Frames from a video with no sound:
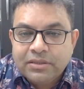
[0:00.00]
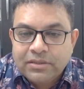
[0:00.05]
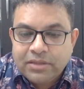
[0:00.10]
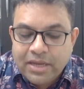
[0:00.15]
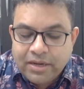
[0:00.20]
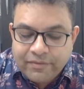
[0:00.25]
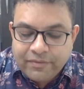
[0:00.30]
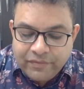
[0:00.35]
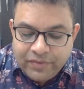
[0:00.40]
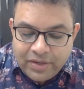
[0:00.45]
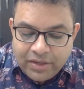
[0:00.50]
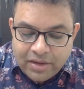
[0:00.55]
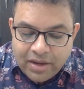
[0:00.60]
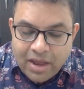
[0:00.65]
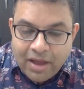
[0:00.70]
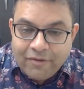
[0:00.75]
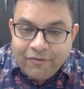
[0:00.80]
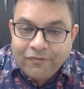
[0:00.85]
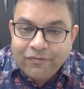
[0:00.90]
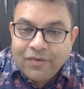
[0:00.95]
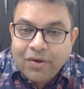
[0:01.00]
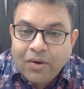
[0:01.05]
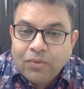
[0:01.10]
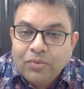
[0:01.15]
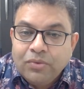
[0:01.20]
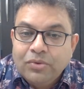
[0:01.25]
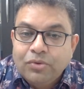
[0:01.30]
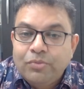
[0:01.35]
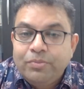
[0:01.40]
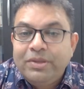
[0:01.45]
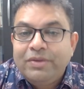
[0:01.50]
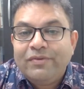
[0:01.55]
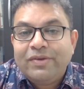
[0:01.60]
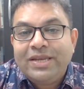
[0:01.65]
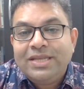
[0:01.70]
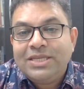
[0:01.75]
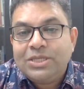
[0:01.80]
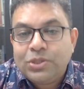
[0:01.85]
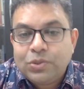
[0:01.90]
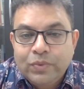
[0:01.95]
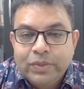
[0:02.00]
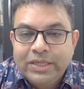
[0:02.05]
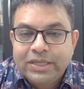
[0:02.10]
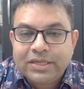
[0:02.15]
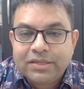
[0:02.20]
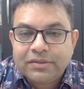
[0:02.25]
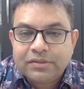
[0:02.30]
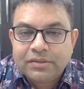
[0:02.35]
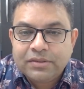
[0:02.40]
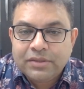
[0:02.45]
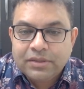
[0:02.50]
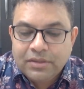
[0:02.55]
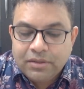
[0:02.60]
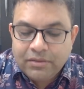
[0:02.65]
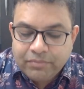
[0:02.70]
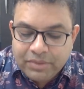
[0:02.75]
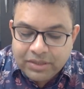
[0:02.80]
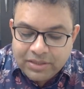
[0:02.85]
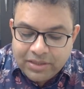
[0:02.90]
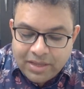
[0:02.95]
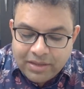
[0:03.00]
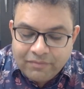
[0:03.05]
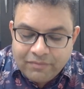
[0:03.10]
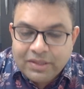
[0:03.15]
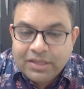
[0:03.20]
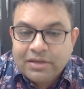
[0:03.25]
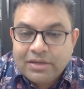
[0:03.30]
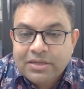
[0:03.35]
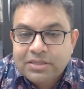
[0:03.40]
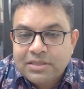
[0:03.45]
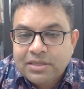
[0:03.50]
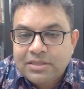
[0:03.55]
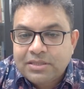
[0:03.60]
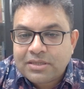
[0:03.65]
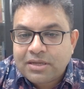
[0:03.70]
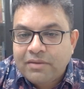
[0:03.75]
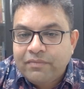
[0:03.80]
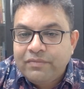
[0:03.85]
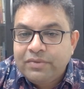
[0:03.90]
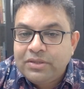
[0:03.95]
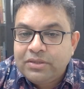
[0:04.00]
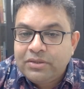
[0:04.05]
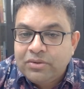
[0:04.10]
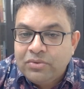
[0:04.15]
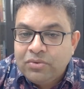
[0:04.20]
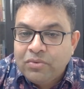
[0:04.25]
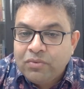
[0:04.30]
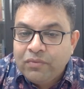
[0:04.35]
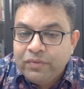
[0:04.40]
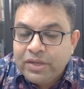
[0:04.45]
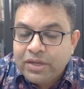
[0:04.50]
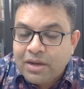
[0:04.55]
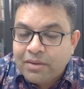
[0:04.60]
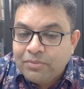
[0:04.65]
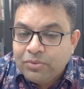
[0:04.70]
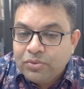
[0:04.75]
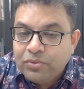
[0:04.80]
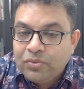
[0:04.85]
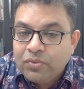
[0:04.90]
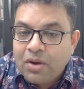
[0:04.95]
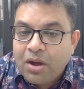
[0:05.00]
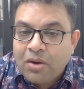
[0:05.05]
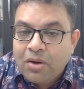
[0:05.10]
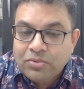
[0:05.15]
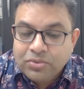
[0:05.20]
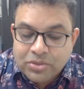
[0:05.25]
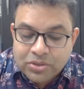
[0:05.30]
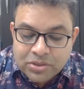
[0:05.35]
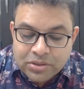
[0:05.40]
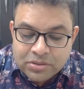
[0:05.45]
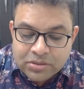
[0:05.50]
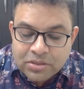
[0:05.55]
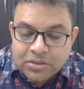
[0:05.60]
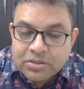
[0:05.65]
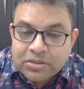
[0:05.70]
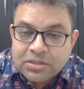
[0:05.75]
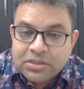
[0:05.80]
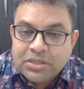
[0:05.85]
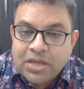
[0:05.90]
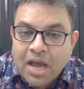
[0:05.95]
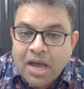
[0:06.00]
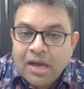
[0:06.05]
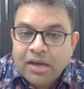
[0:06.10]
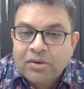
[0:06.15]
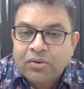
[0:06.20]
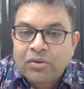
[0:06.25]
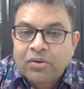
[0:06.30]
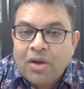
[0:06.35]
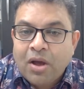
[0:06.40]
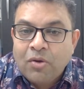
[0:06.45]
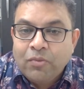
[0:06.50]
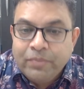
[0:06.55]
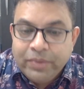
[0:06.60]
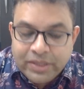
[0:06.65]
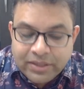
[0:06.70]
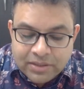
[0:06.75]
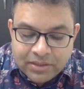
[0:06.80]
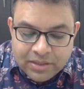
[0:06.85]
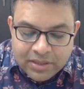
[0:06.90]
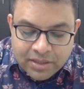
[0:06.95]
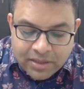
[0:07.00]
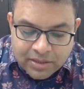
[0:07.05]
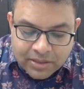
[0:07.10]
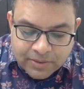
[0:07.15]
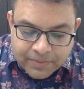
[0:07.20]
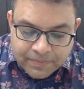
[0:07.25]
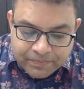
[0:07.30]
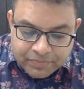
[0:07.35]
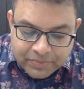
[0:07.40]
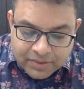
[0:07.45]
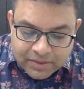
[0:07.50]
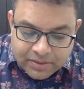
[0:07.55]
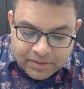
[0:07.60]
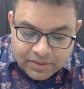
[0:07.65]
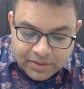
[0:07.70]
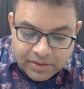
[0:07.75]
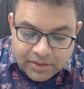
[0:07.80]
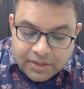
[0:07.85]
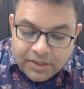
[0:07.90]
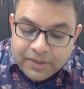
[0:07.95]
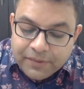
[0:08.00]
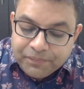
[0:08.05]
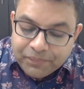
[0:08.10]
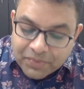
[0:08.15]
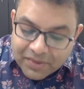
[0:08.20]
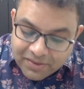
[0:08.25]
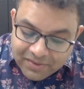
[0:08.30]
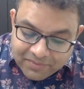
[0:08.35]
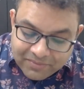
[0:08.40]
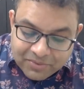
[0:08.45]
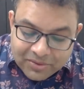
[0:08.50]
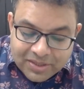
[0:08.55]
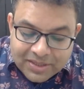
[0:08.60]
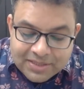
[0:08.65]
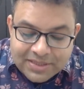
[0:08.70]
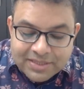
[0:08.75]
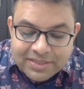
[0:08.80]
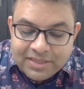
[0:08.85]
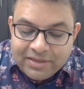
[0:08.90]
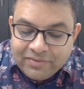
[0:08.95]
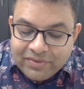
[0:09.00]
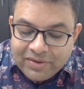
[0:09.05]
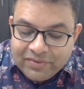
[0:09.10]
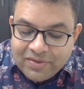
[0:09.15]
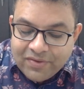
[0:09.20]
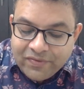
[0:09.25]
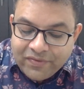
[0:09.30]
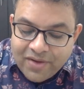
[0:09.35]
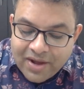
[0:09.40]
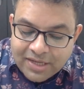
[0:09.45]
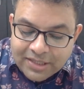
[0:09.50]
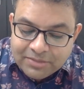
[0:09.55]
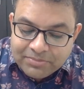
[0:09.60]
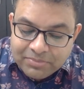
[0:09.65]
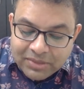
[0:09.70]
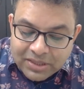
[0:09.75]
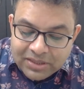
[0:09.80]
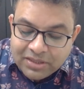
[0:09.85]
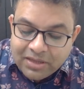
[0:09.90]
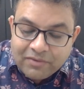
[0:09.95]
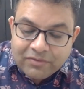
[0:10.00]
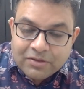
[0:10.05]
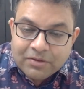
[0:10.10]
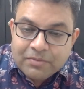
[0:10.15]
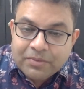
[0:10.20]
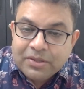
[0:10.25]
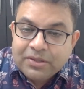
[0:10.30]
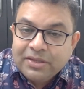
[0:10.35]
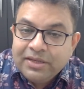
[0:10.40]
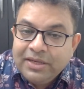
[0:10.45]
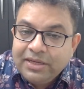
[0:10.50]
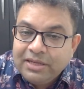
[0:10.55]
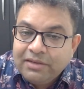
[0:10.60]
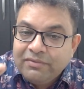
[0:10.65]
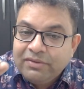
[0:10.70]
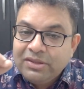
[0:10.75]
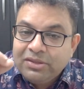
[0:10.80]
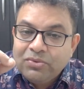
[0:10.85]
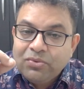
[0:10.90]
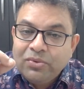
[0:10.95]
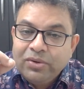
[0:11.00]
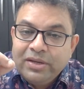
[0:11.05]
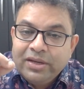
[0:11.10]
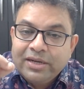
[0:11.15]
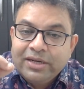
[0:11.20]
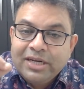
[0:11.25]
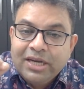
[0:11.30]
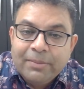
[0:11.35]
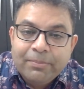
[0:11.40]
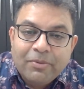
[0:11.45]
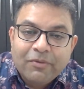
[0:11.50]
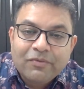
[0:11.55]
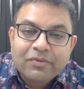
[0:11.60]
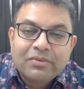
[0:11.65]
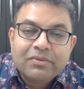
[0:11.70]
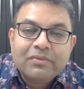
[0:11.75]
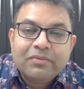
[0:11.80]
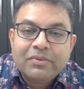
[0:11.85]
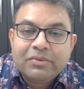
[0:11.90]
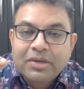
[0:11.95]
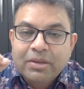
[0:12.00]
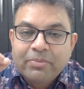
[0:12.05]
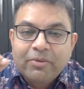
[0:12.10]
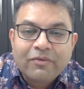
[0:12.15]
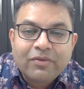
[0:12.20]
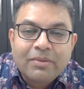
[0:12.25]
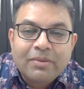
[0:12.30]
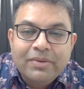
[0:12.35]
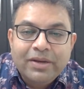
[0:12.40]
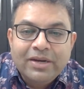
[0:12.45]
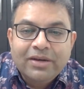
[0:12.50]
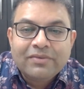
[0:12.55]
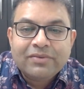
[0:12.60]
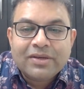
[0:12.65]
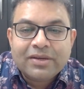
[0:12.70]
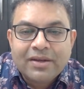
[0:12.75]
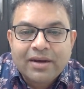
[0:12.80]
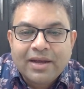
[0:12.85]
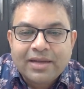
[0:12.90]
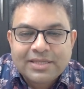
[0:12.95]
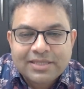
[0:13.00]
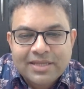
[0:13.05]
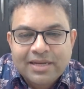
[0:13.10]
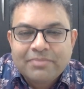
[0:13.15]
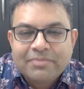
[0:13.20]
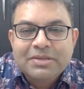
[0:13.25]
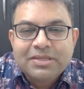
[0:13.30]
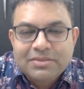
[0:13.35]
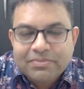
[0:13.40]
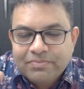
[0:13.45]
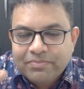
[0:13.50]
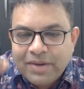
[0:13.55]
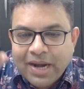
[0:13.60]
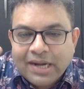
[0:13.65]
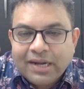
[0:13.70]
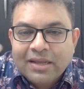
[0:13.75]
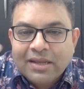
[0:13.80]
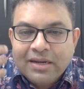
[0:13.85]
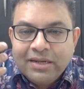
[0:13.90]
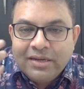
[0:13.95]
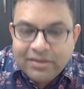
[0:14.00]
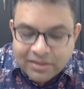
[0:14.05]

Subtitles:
that we have found to be very sweet. But then when the results come, we come to know how sour or how bitter they are. Buddha says, even if they fast month after month, eating with only a tip of the blade of the grass, that means practically